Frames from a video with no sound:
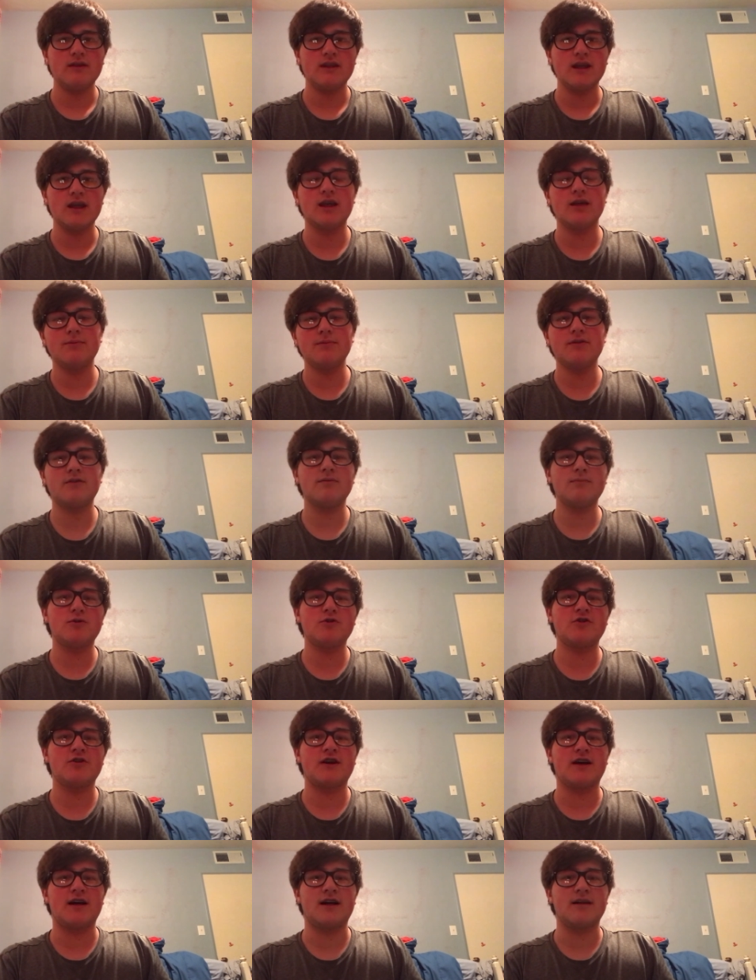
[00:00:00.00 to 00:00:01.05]
give me some more
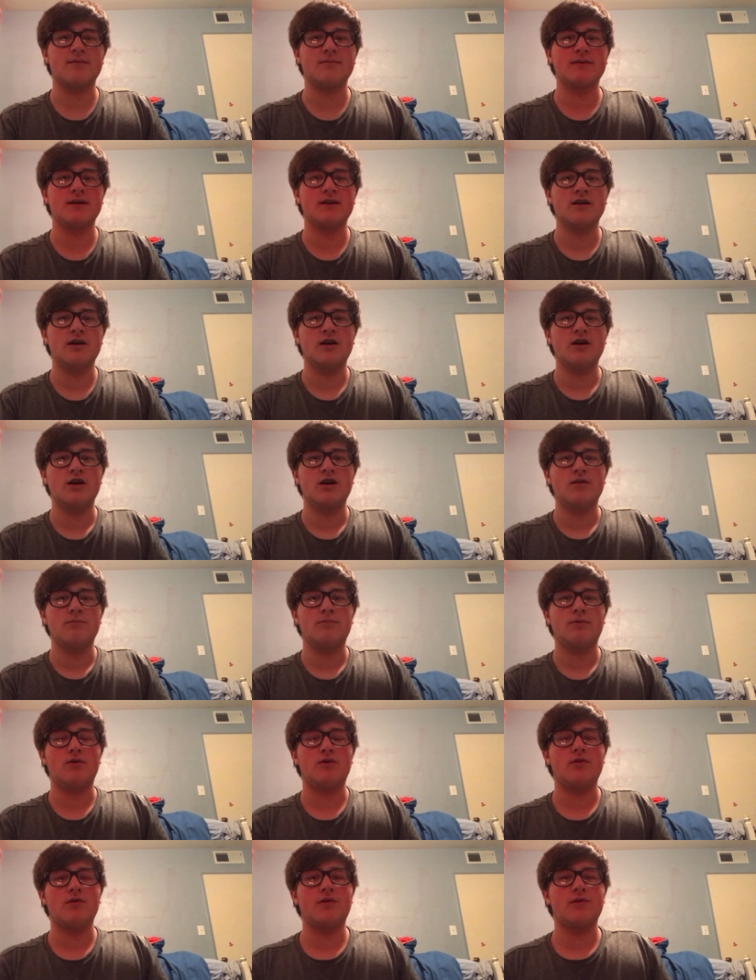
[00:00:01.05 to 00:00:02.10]
time,
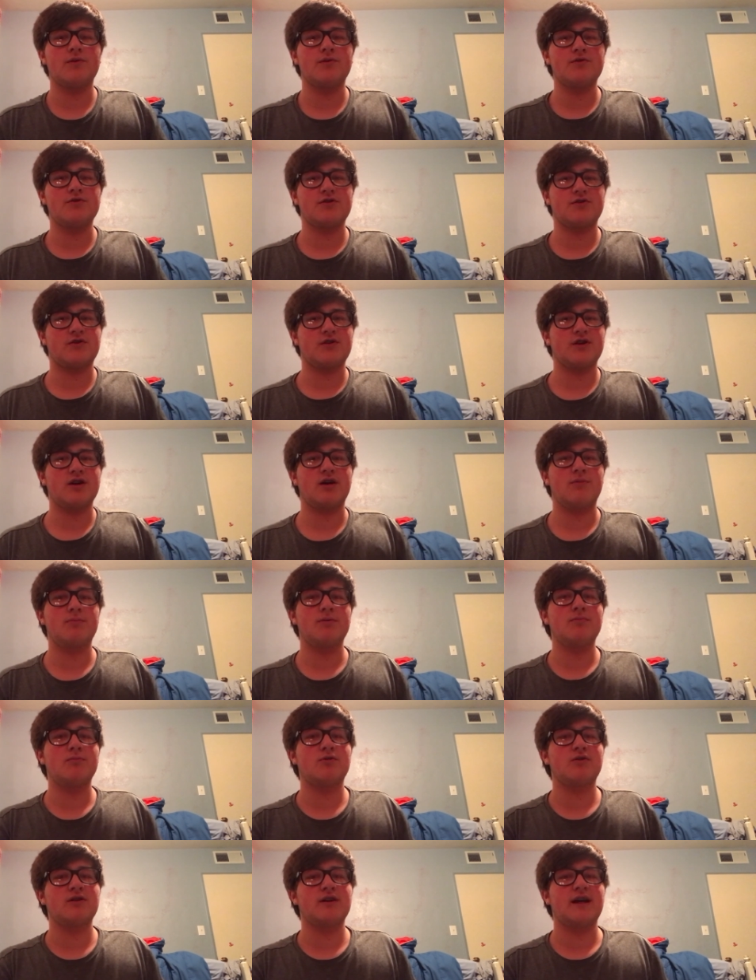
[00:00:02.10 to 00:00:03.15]
pull through just a couple
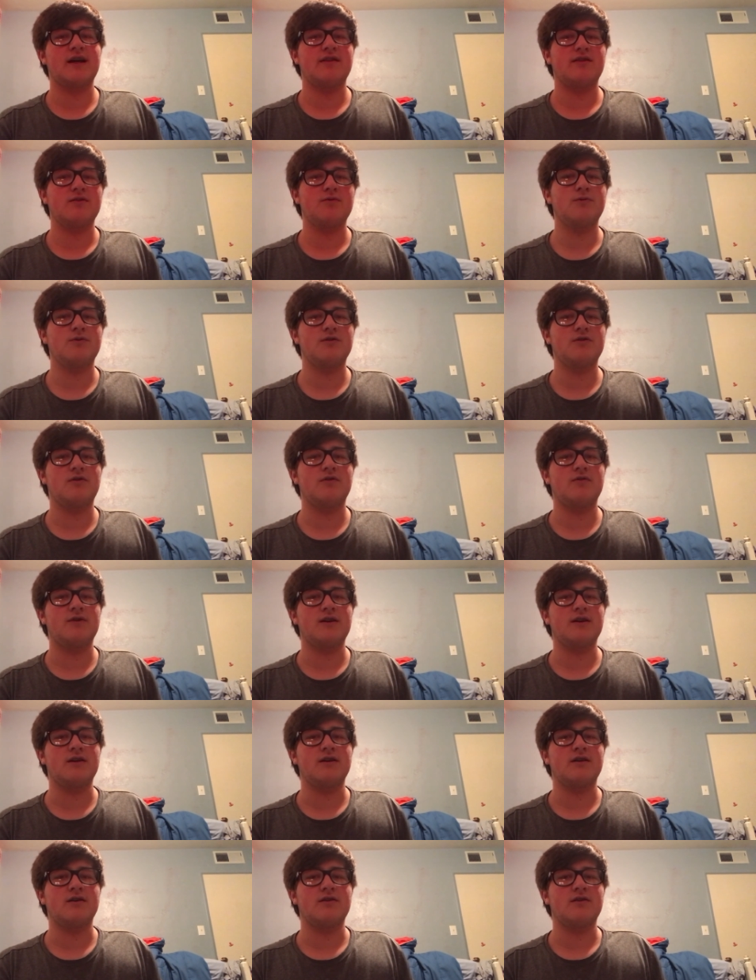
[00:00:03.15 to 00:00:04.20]
more Night in the Woods
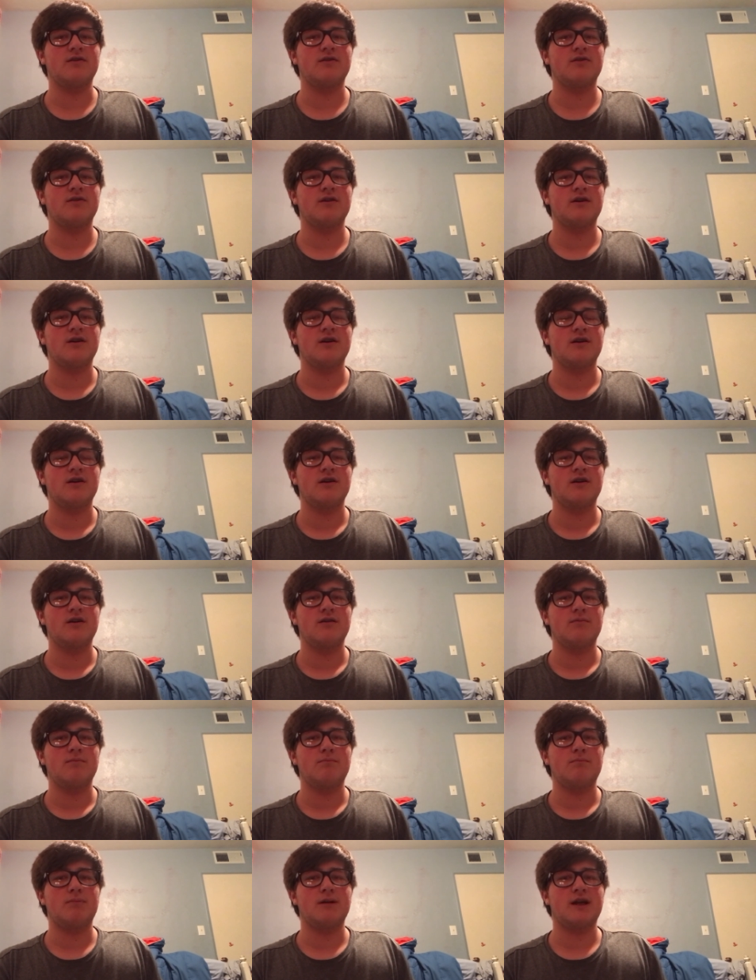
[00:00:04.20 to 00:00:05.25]
videos,
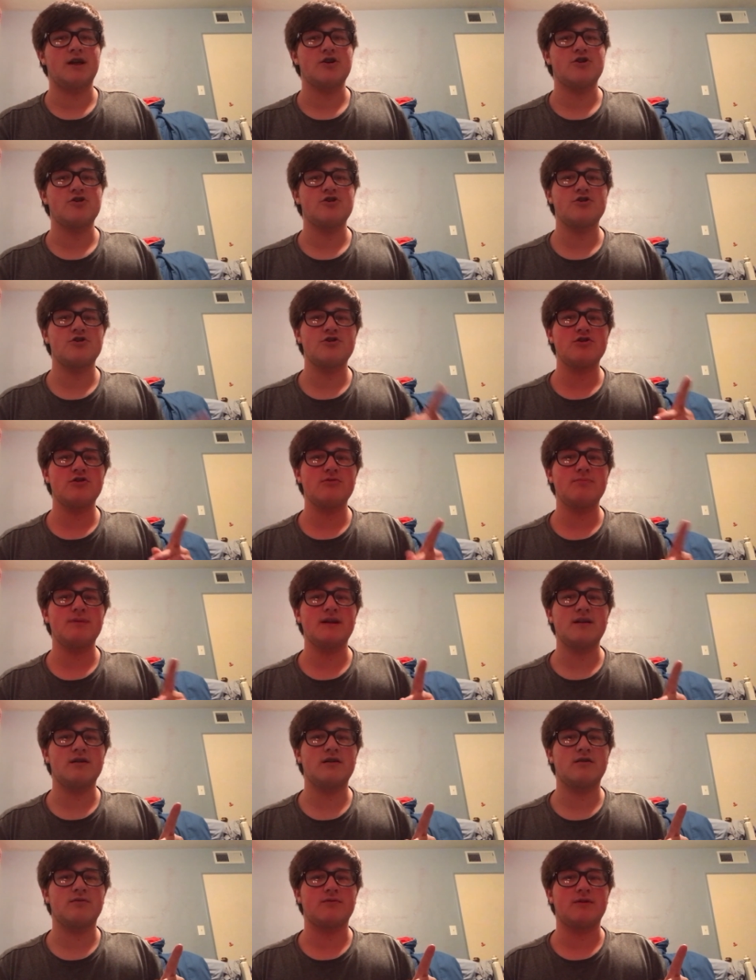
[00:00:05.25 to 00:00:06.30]
but I should be
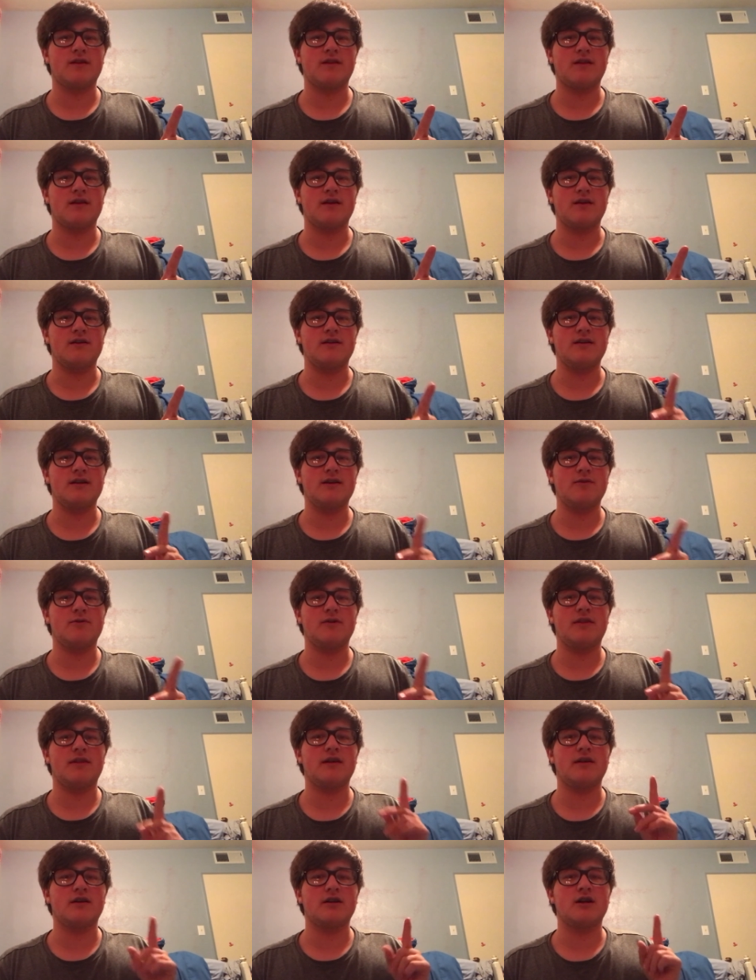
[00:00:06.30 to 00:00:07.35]
done with it
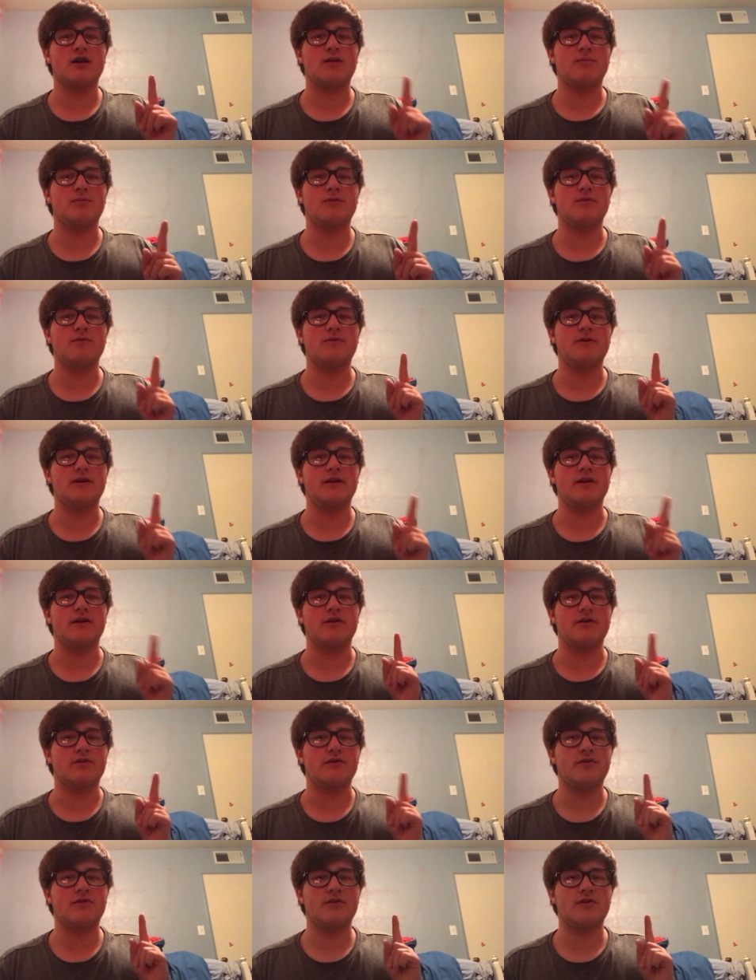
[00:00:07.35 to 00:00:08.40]
within a couple
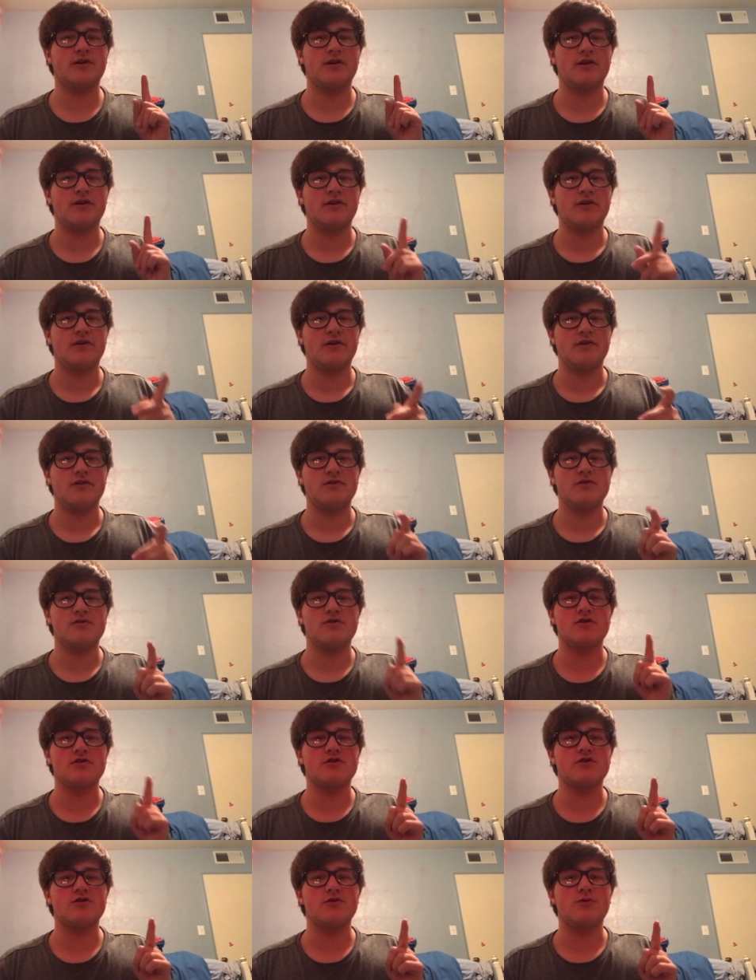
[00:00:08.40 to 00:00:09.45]
videos.
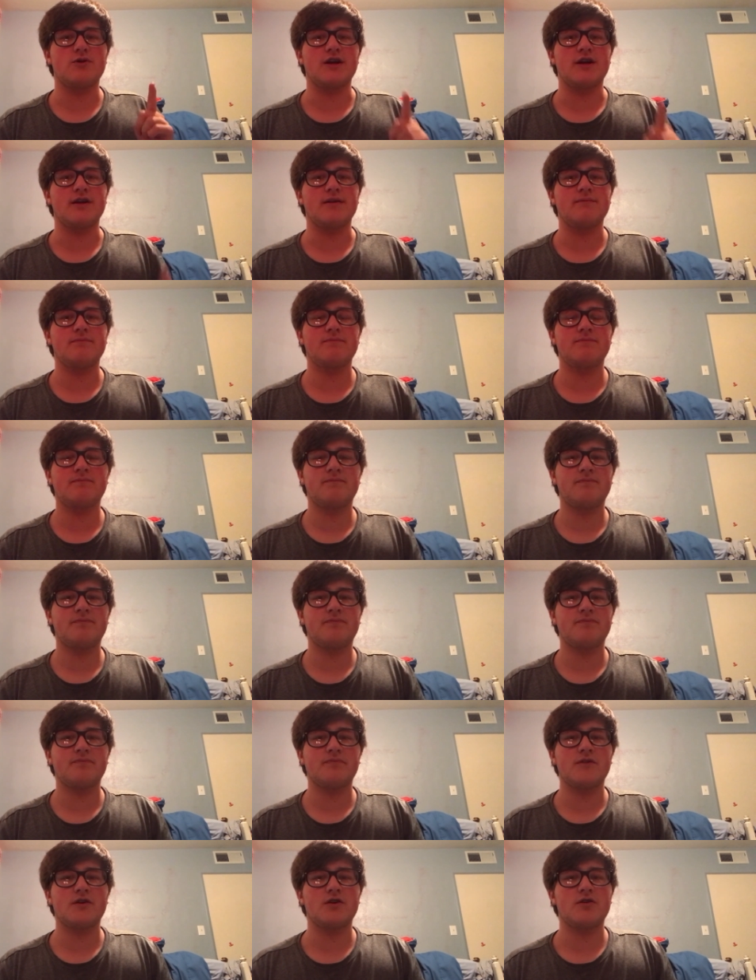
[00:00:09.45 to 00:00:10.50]
Just you wait.
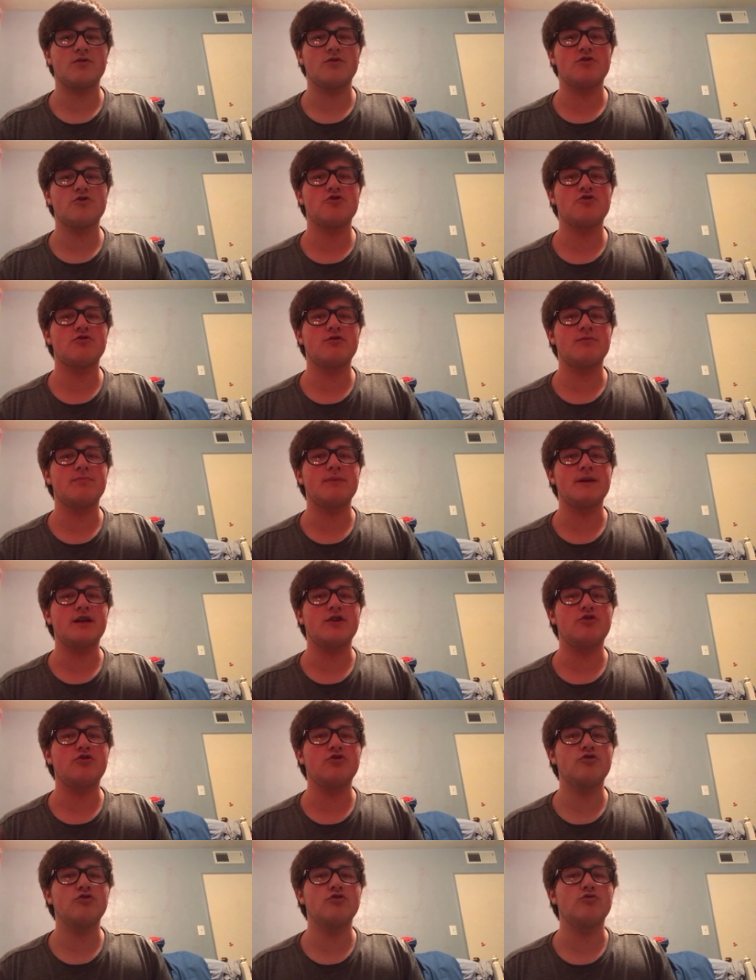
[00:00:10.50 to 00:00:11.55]
It shouldn't be
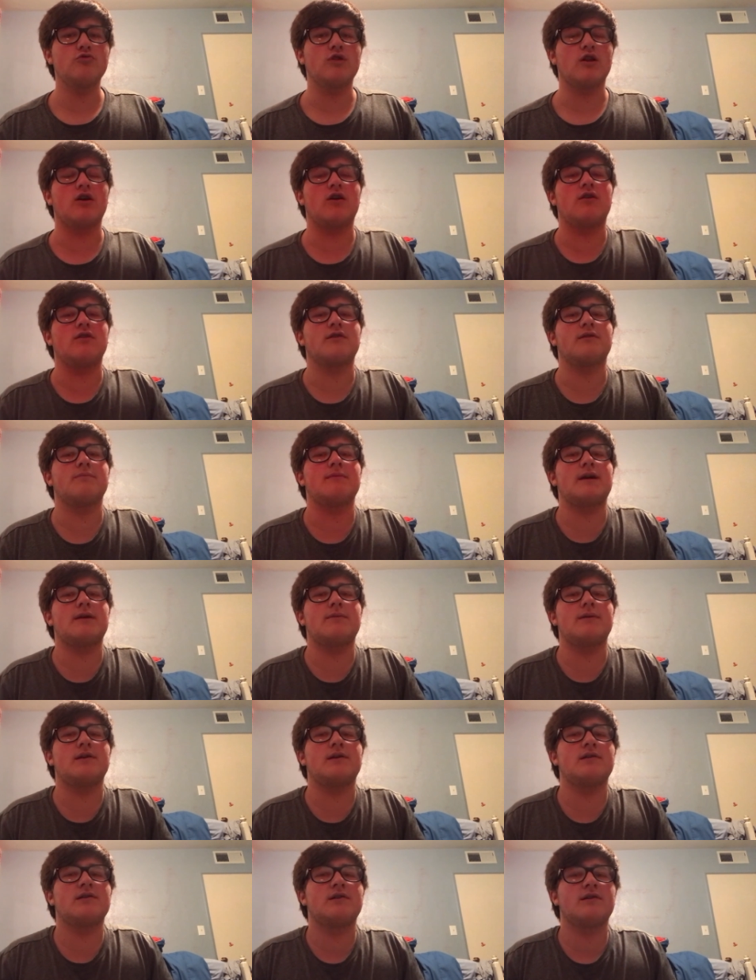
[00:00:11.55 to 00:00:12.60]
too long,
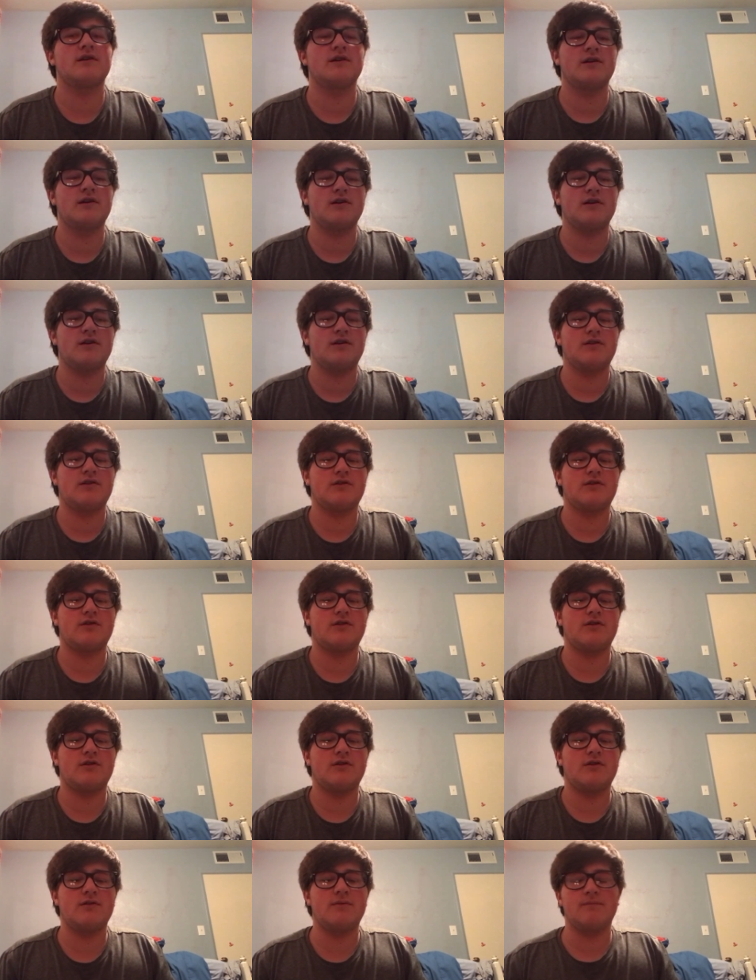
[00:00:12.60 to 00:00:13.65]
maybe.
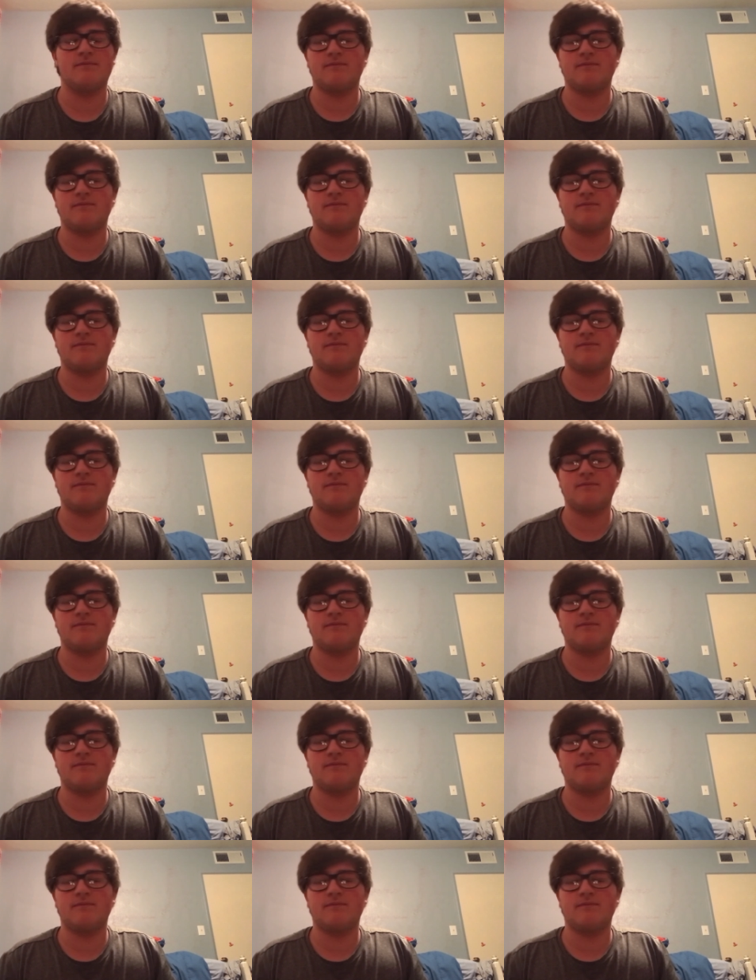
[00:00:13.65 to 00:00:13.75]
So,